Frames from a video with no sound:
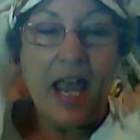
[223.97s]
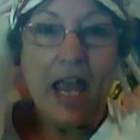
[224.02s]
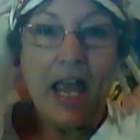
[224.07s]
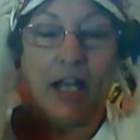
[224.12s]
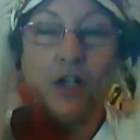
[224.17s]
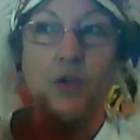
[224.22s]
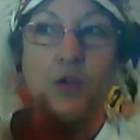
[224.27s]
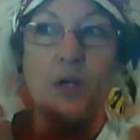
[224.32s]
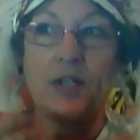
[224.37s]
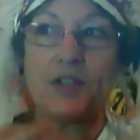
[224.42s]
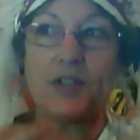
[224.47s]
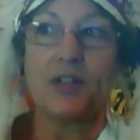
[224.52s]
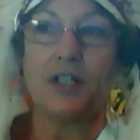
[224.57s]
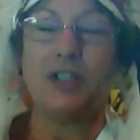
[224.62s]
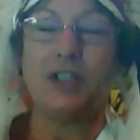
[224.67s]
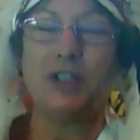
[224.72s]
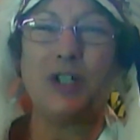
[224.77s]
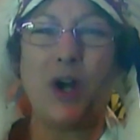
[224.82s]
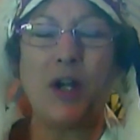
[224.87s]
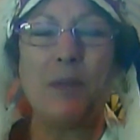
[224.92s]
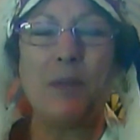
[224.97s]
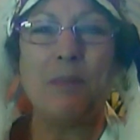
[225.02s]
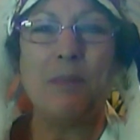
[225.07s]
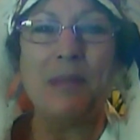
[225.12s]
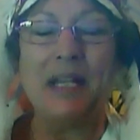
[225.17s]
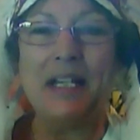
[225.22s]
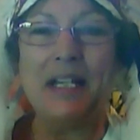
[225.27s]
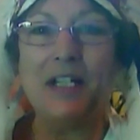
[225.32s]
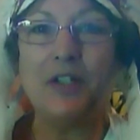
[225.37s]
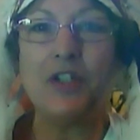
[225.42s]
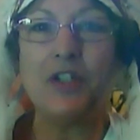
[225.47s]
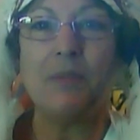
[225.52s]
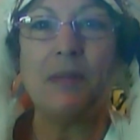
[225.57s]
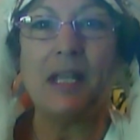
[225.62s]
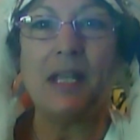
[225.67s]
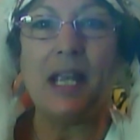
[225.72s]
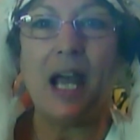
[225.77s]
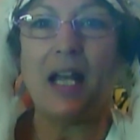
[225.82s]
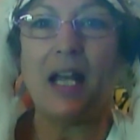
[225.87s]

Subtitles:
headdress has a lot of meaning to me.